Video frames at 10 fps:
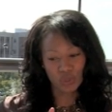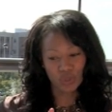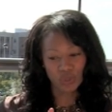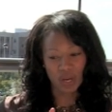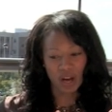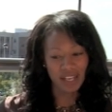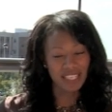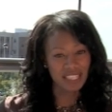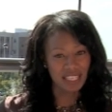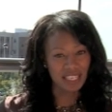to
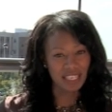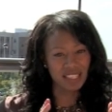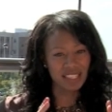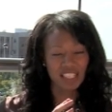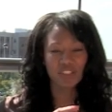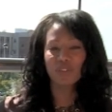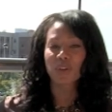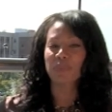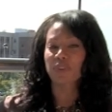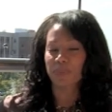ID, consists of a
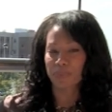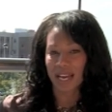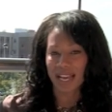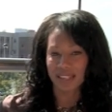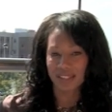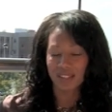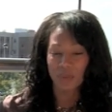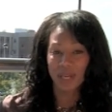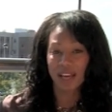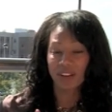number of brands. So
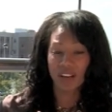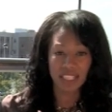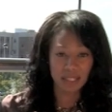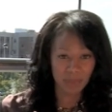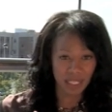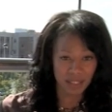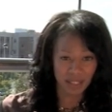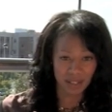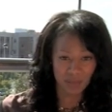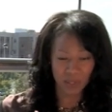we have ID
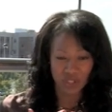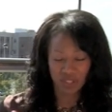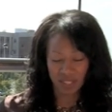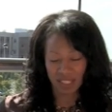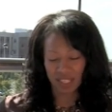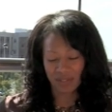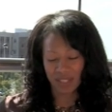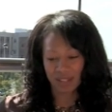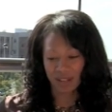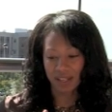Media, which is the
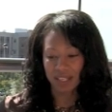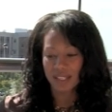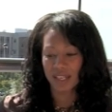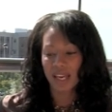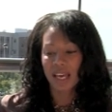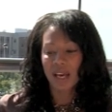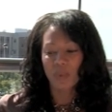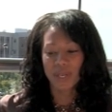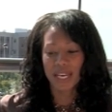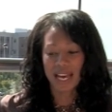TV side.
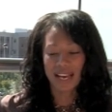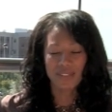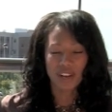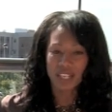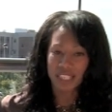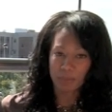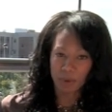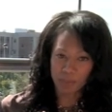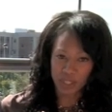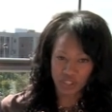We have ID
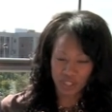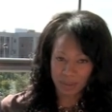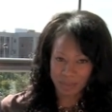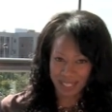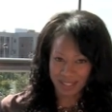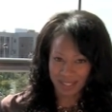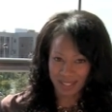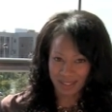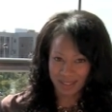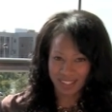Publishing, the
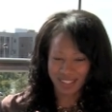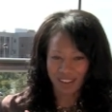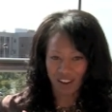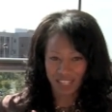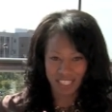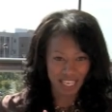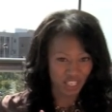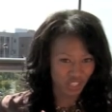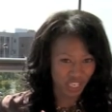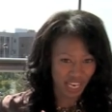magazines. ID
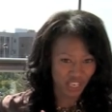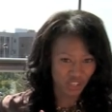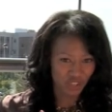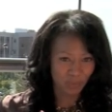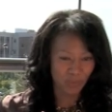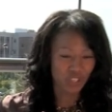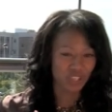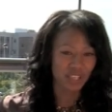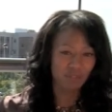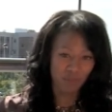Education, which
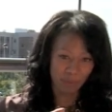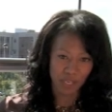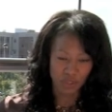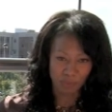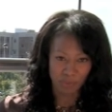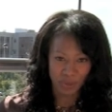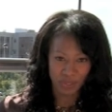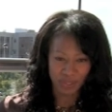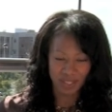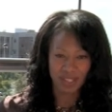is information
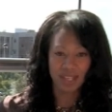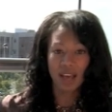products.